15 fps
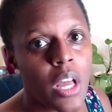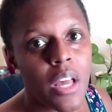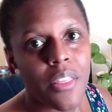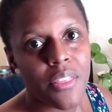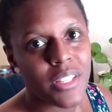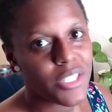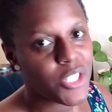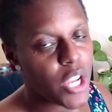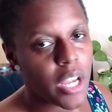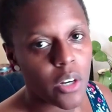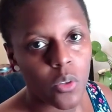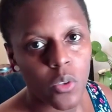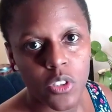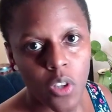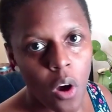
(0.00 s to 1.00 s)
This channel
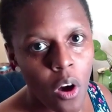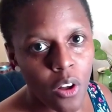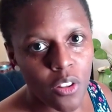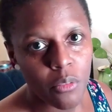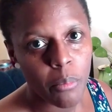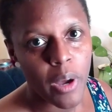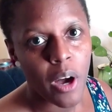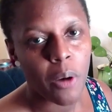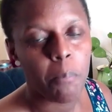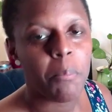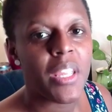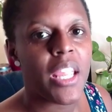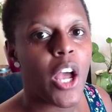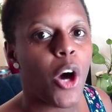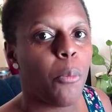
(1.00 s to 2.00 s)
is all about me
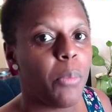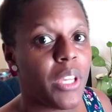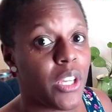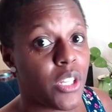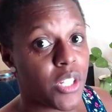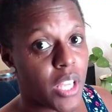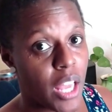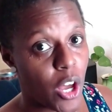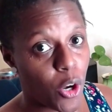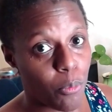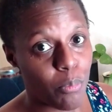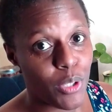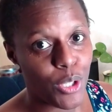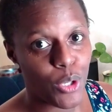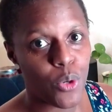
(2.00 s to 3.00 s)
helping to help
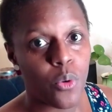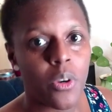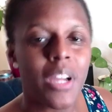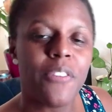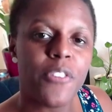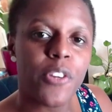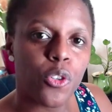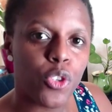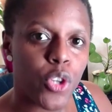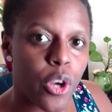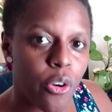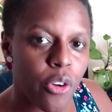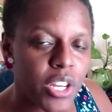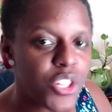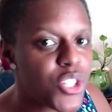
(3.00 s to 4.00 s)
you feel
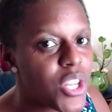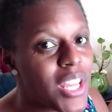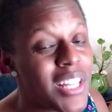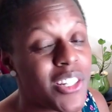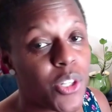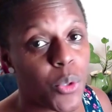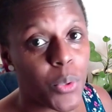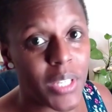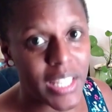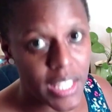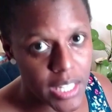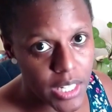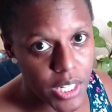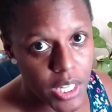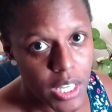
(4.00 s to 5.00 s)
nourished and to
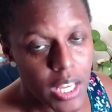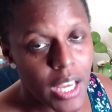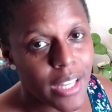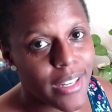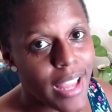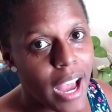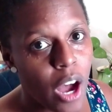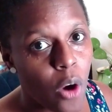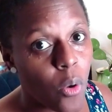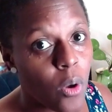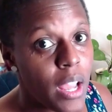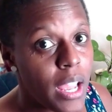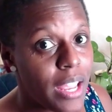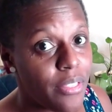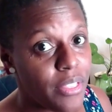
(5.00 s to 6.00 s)
eat. Now,
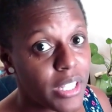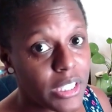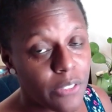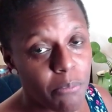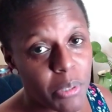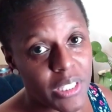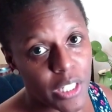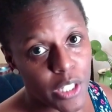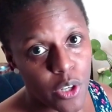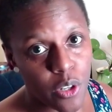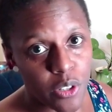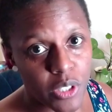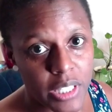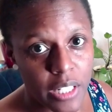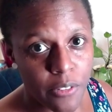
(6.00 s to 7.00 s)
in this particular
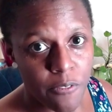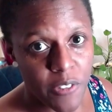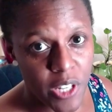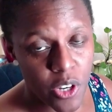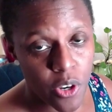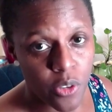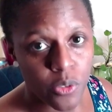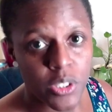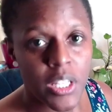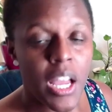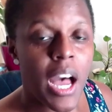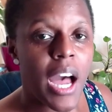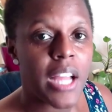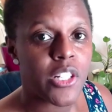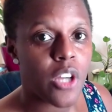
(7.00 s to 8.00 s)
set of videos,
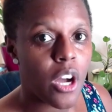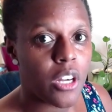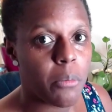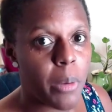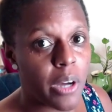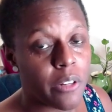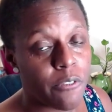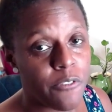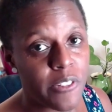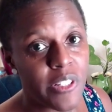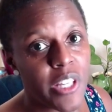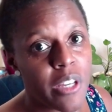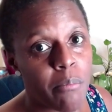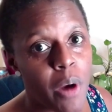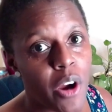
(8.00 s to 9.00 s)
I talk about
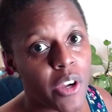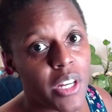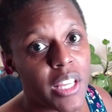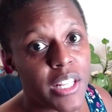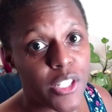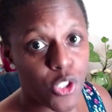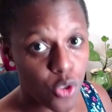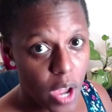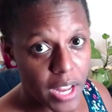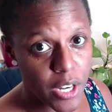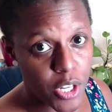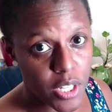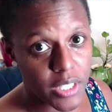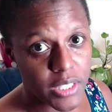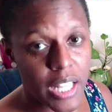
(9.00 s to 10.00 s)
affiliate marketing and
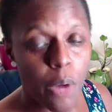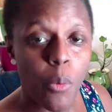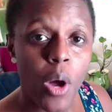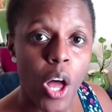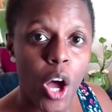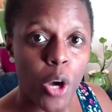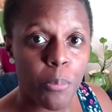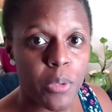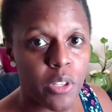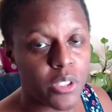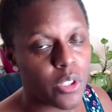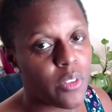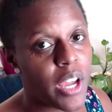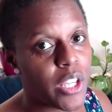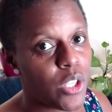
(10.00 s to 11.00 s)
strategies that will help you so
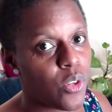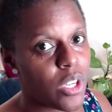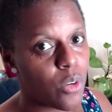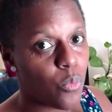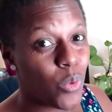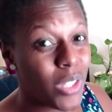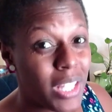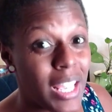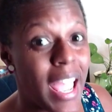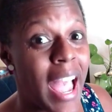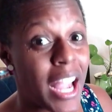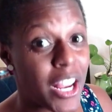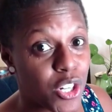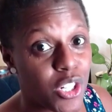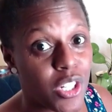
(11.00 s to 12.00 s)
that you can really
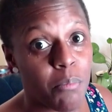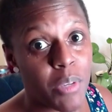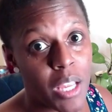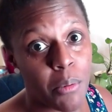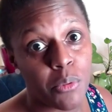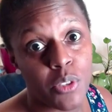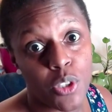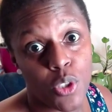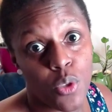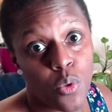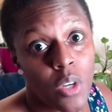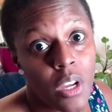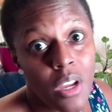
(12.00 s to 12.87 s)
actually be able to